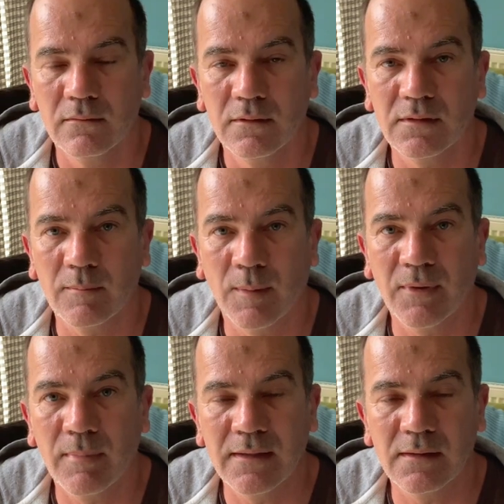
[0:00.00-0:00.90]
To sum up
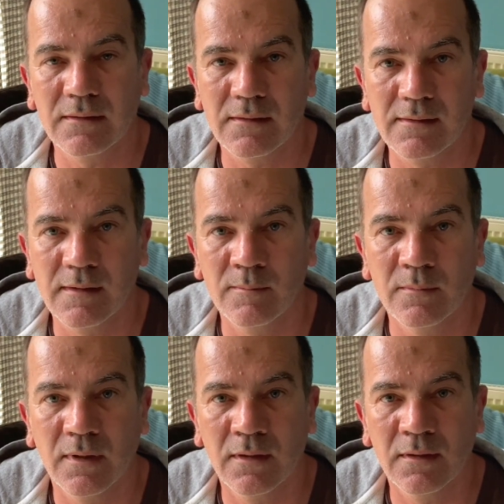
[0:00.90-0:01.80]
the basic system,
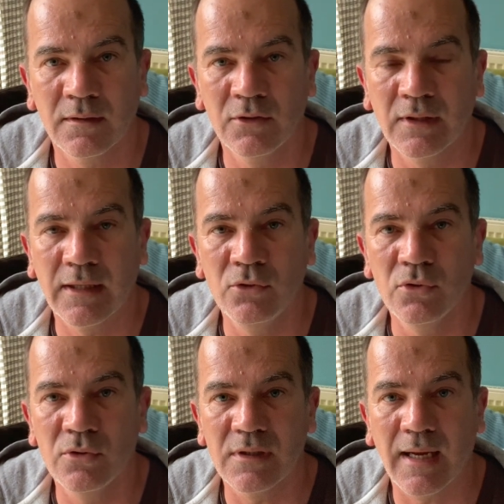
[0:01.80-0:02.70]
you can
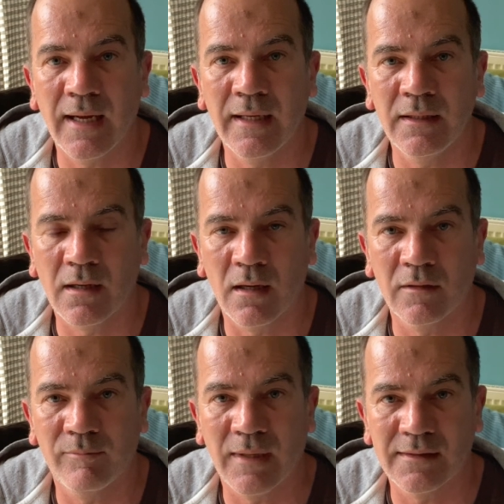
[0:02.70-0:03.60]
use any kind
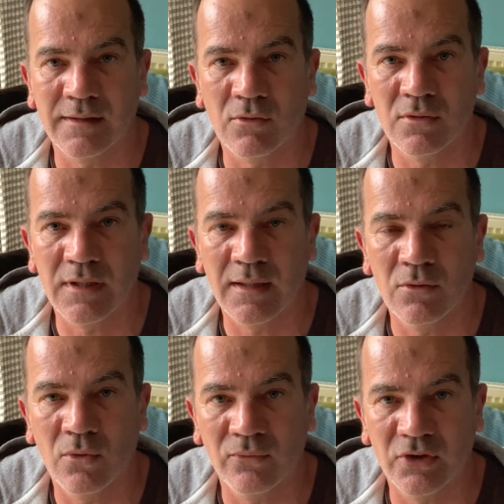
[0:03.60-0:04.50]
of plastic container
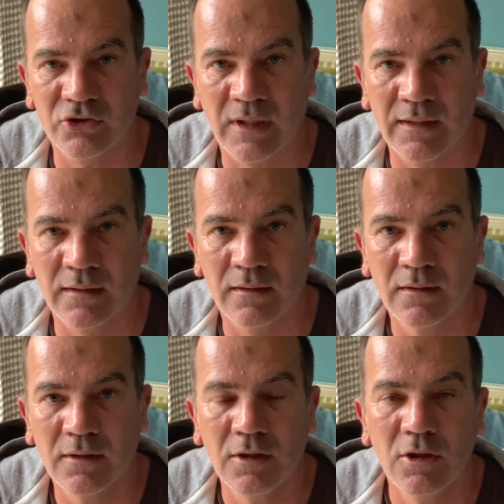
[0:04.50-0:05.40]
or fish tank.
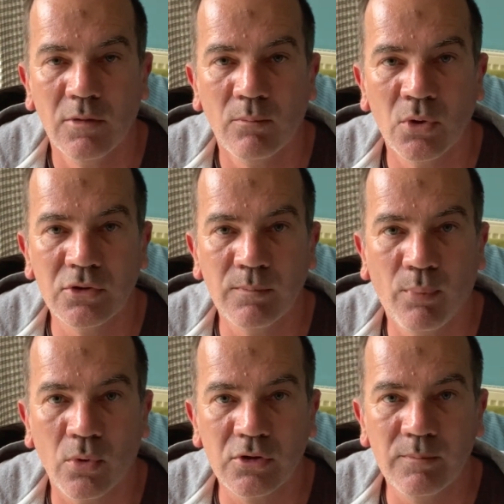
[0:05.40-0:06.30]
Most
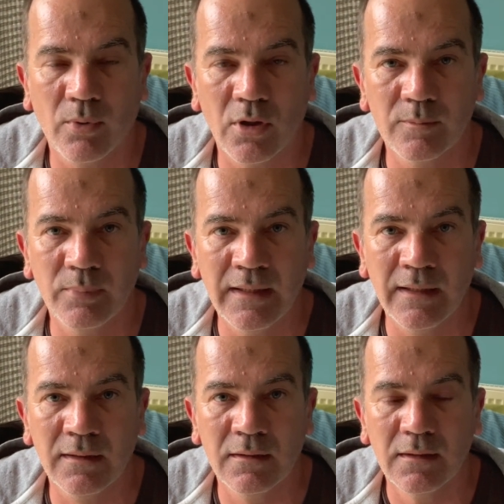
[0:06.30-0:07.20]
important part
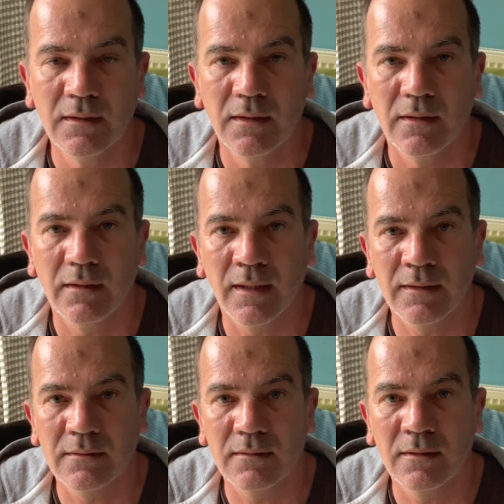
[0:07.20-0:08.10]
being
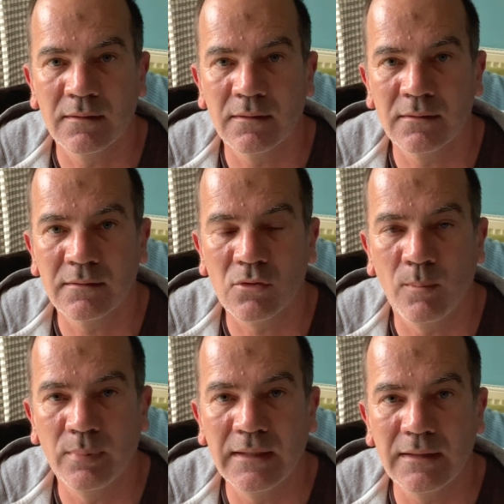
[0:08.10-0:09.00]
that it is
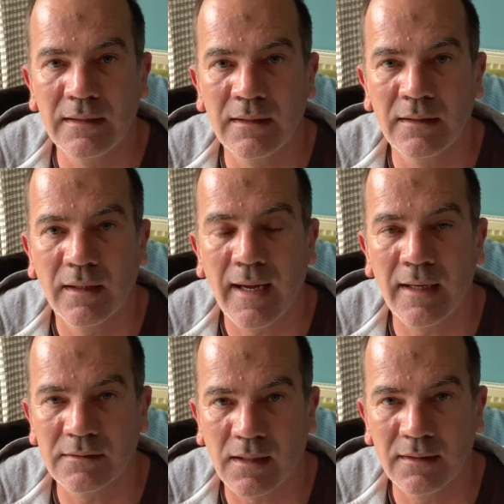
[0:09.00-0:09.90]
completely
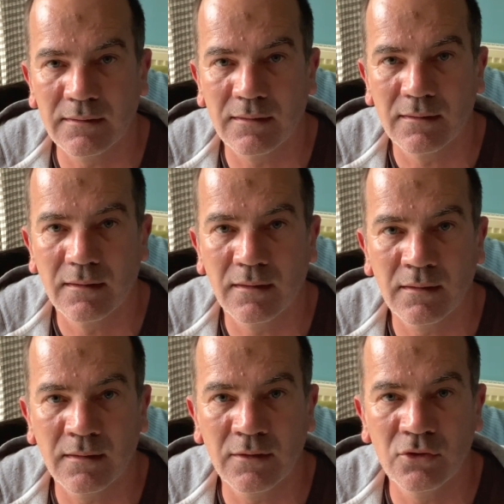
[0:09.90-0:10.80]
airtight.
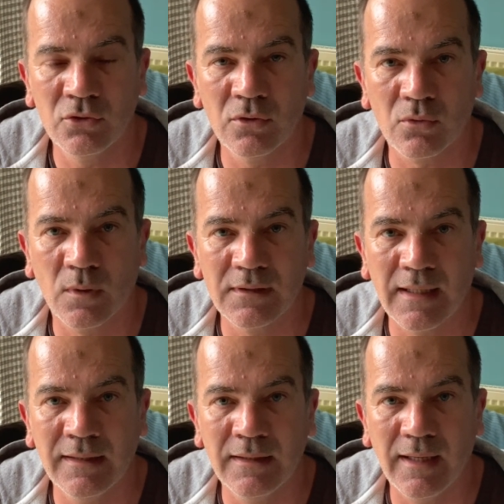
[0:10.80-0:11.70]
You do not want
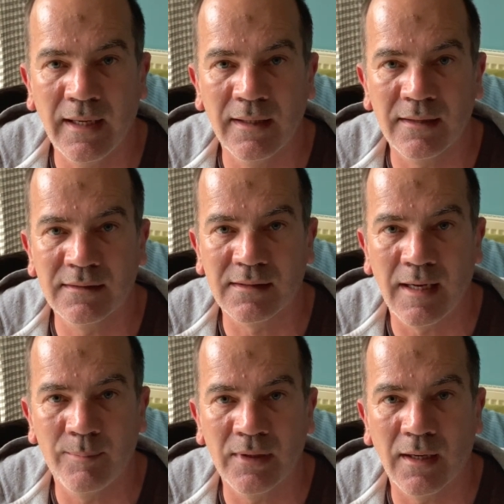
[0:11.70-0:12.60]
any air
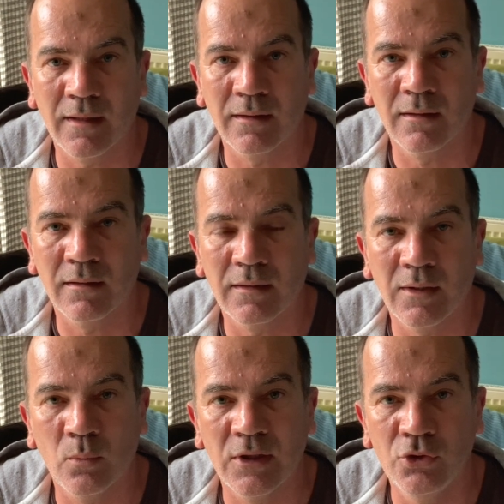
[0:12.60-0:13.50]
escaping other
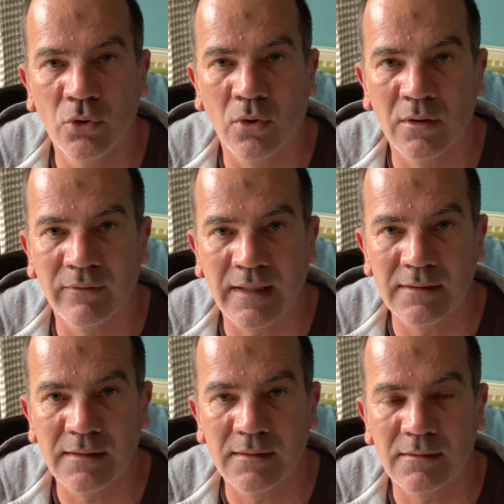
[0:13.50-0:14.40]
than when you are
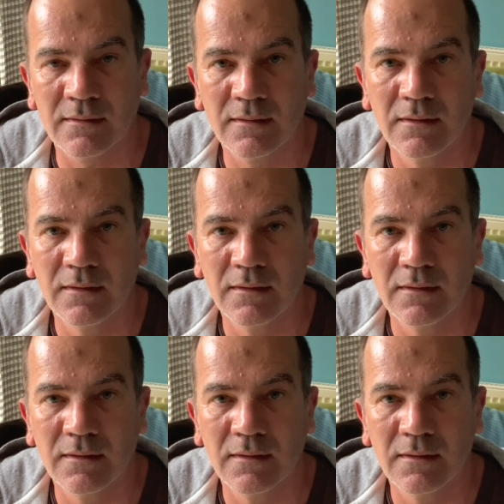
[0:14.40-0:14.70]
venting it.